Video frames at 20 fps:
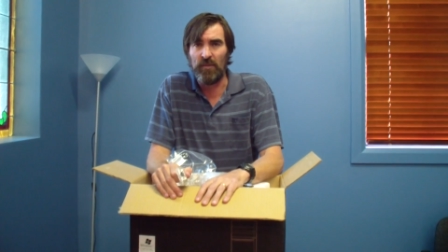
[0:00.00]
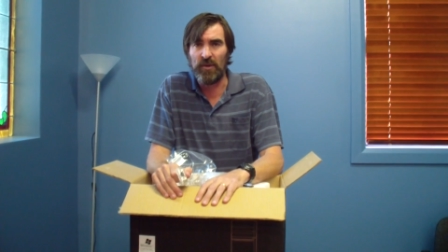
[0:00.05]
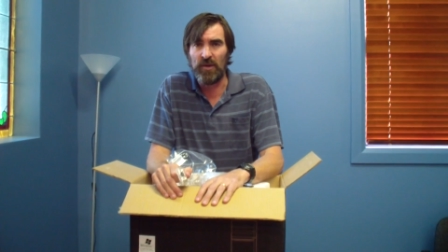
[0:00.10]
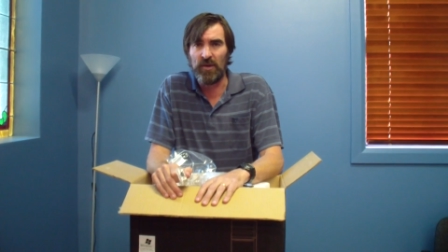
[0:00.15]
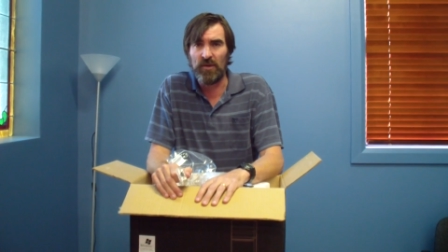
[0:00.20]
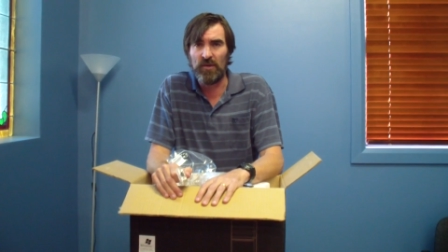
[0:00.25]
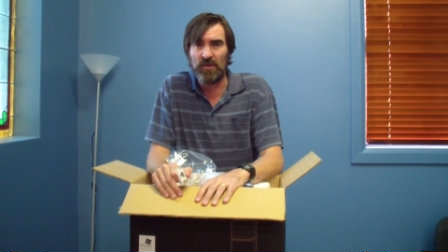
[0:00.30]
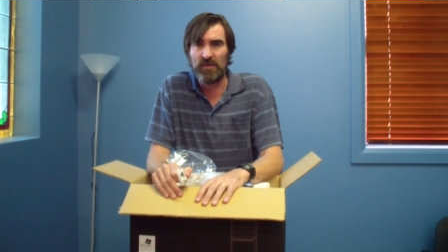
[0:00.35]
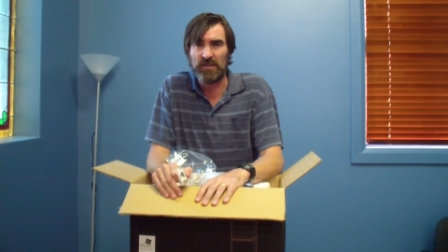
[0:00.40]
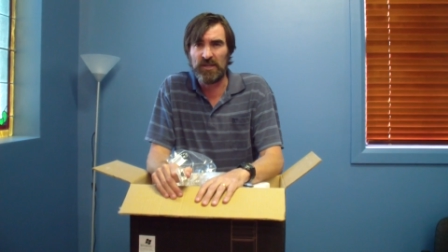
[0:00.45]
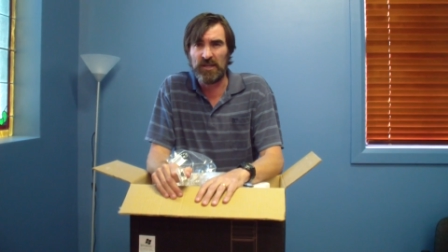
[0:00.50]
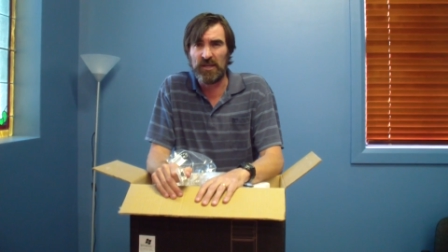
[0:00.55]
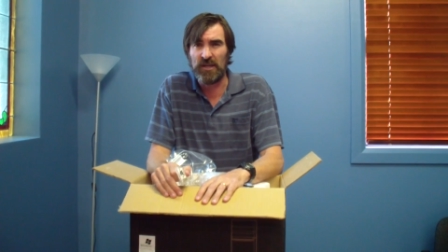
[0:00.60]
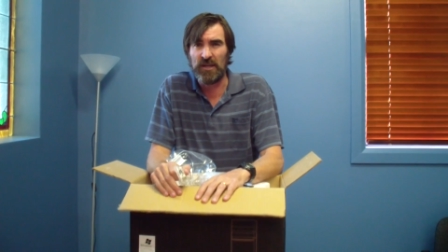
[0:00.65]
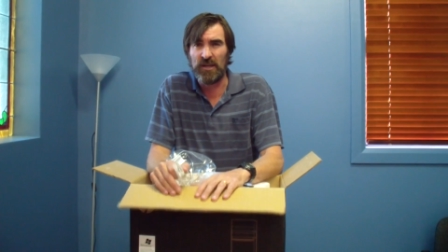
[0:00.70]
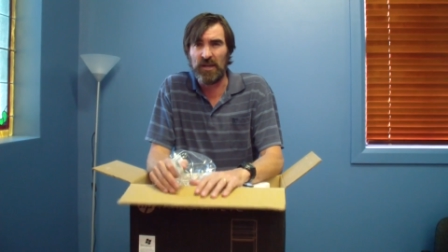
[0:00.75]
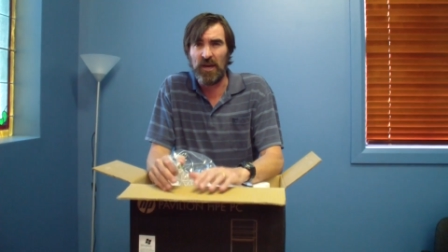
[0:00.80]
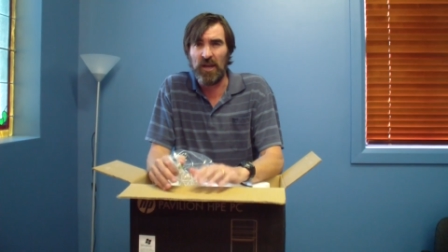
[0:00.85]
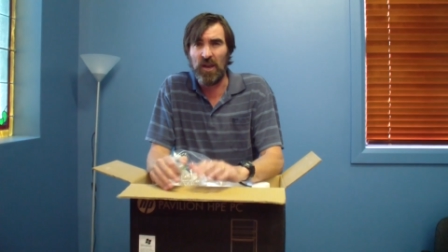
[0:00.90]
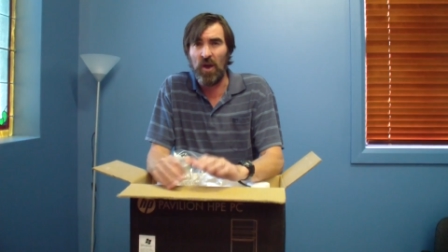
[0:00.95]
be using
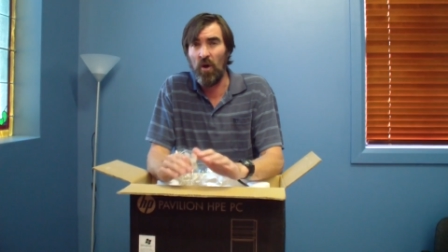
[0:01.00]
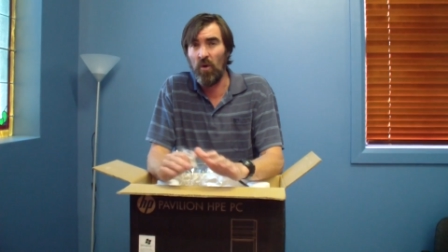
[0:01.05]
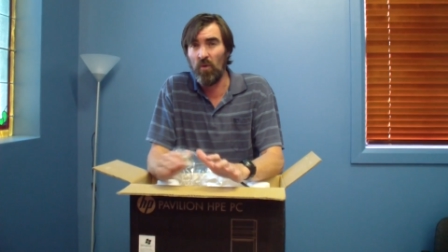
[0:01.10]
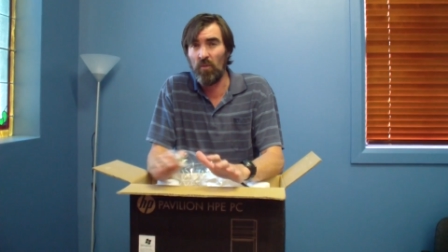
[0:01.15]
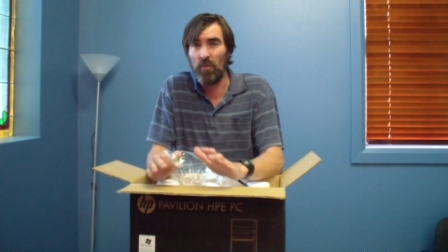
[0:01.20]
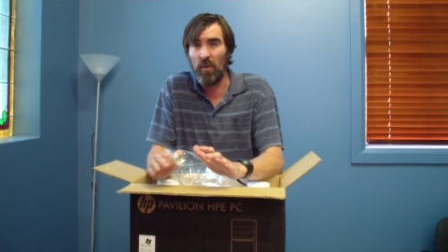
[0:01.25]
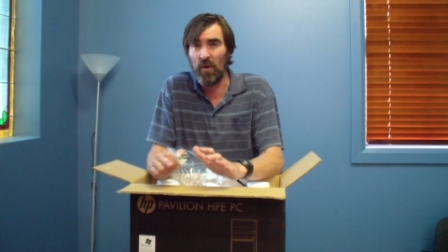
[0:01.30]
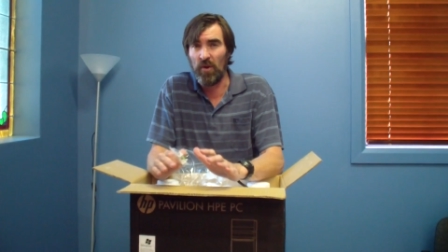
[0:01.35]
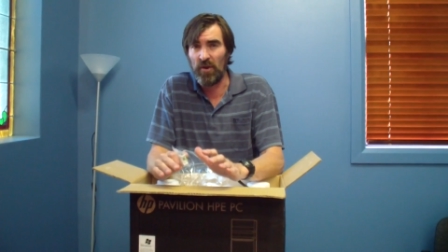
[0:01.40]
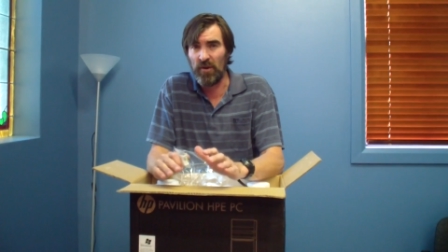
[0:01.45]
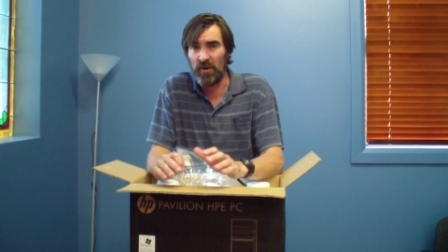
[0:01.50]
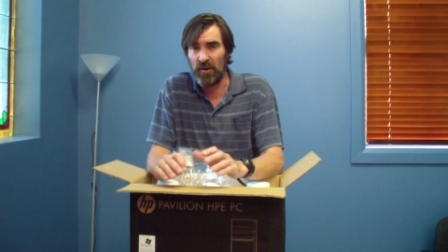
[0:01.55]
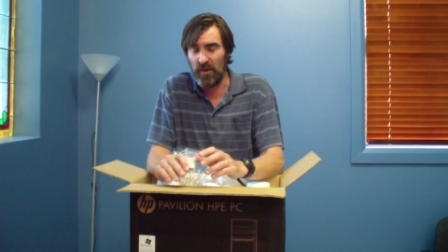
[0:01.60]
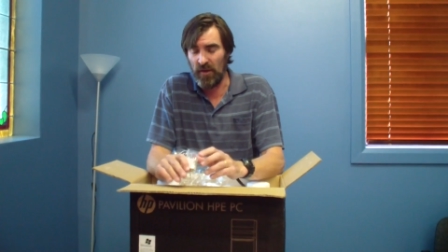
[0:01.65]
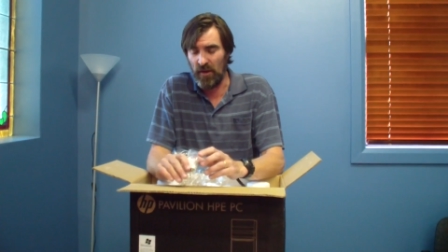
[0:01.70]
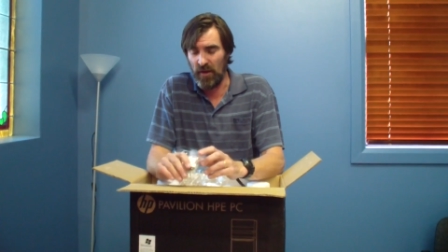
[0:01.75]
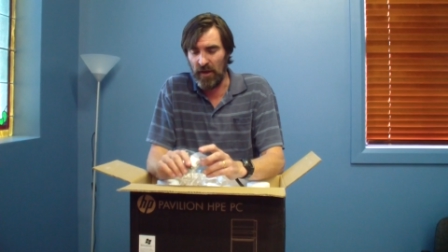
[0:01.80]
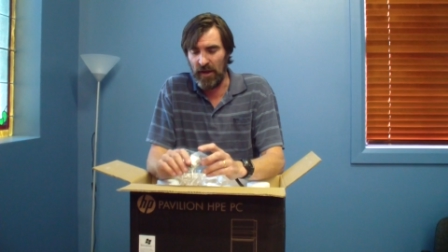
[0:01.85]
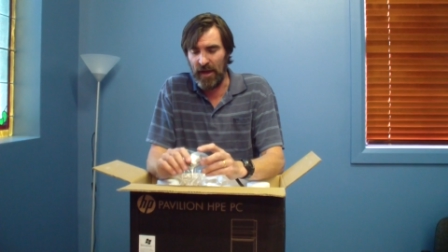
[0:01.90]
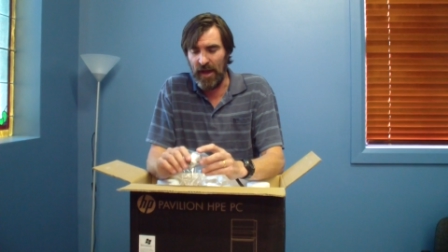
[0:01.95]
an old monitor
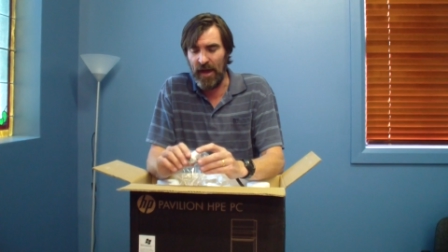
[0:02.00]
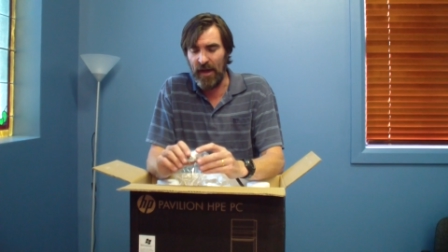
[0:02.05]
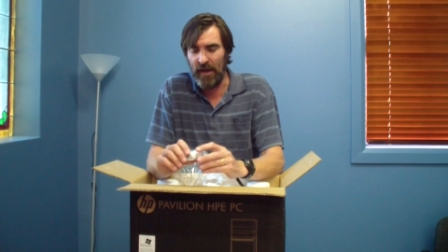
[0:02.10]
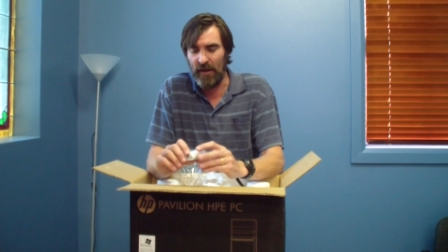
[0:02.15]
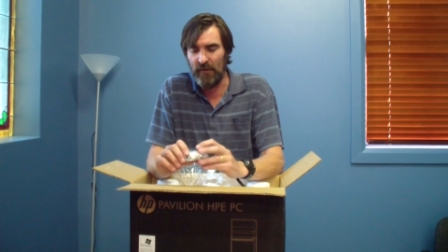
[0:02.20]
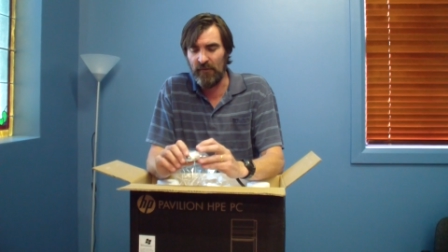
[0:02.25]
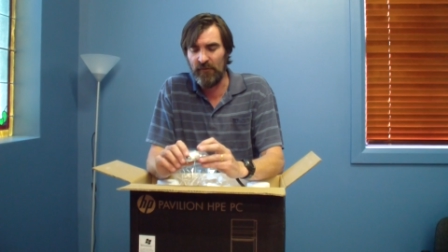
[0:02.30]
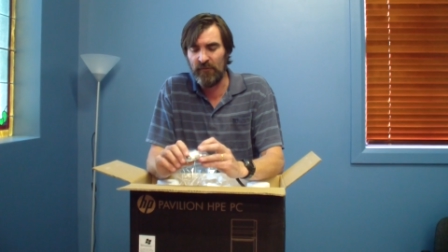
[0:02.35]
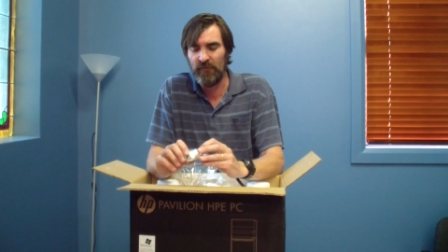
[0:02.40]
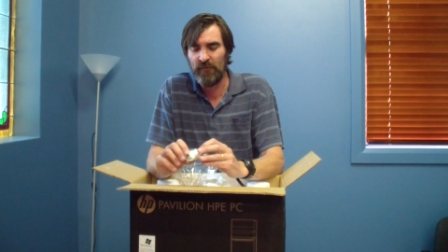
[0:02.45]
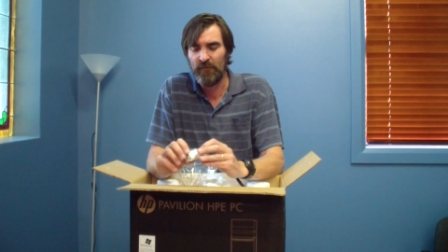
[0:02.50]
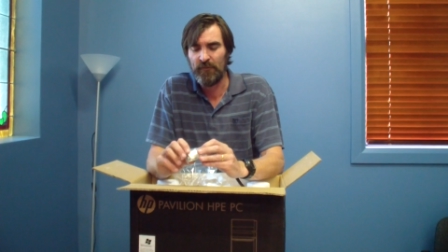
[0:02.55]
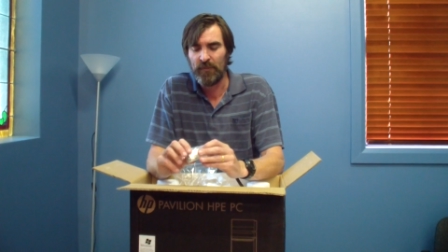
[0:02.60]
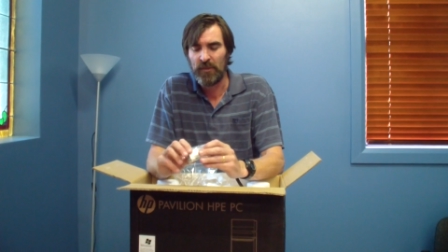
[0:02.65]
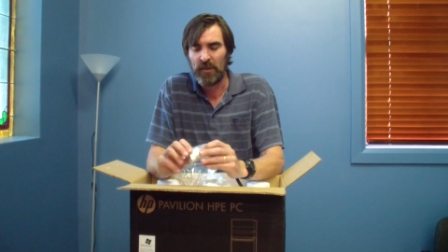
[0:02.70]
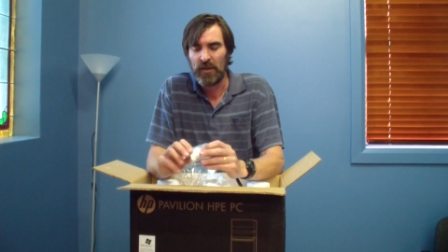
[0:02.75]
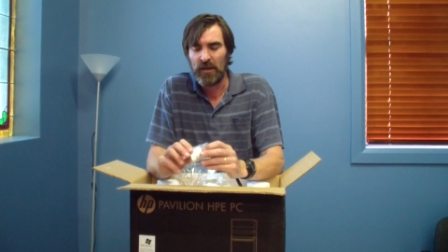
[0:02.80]
that I have,